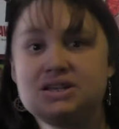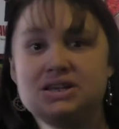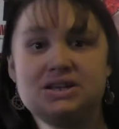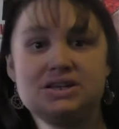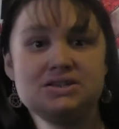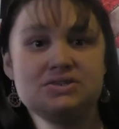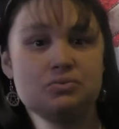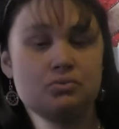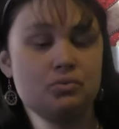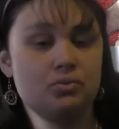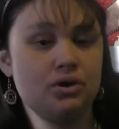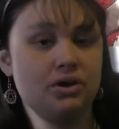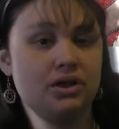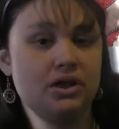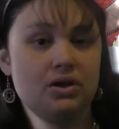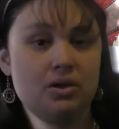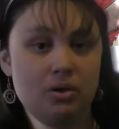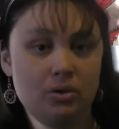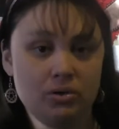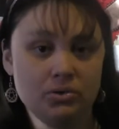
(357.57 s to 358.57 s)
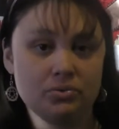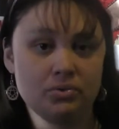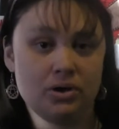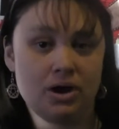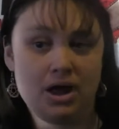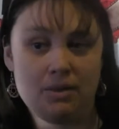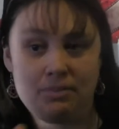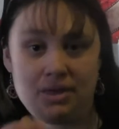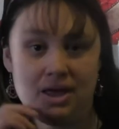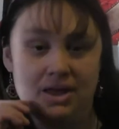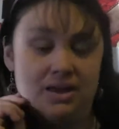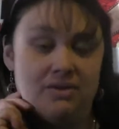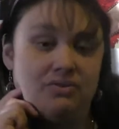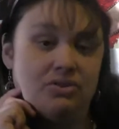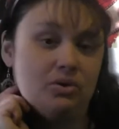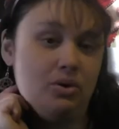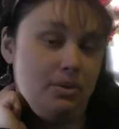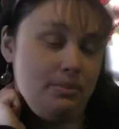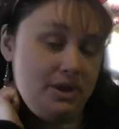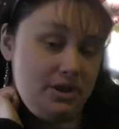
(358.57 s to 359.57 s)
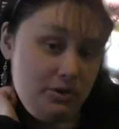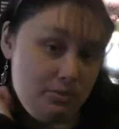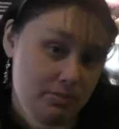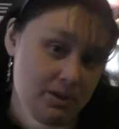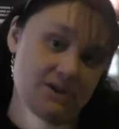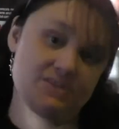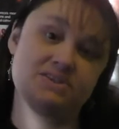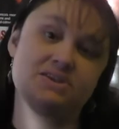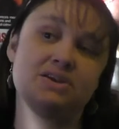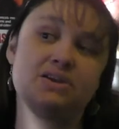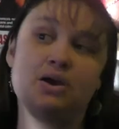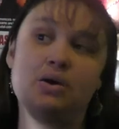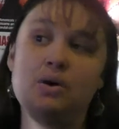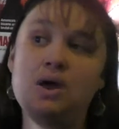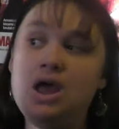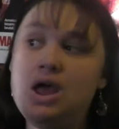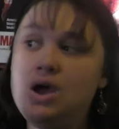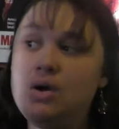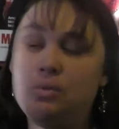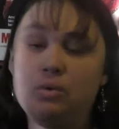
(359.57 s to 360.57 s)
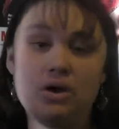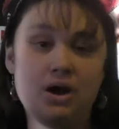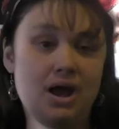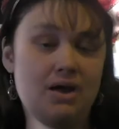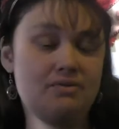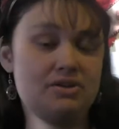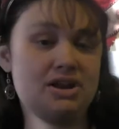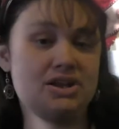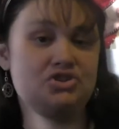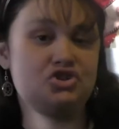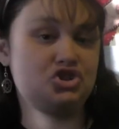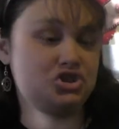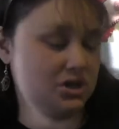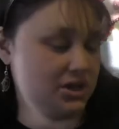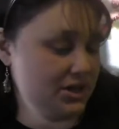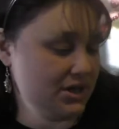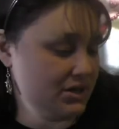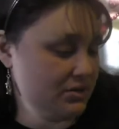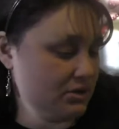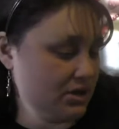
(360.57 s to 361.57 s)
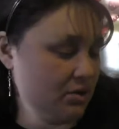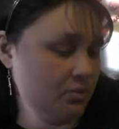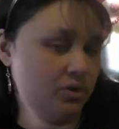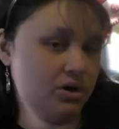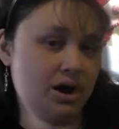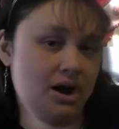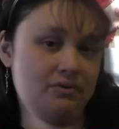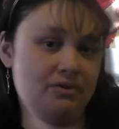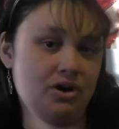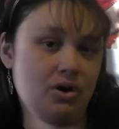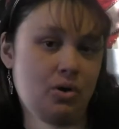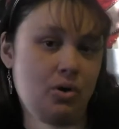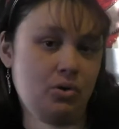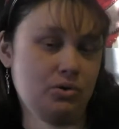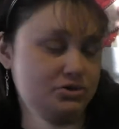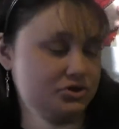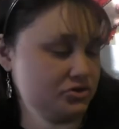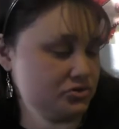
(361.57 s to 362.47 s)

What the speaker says: it is really cold where I'm at. Even though I'm in New Mexico, we're having a cold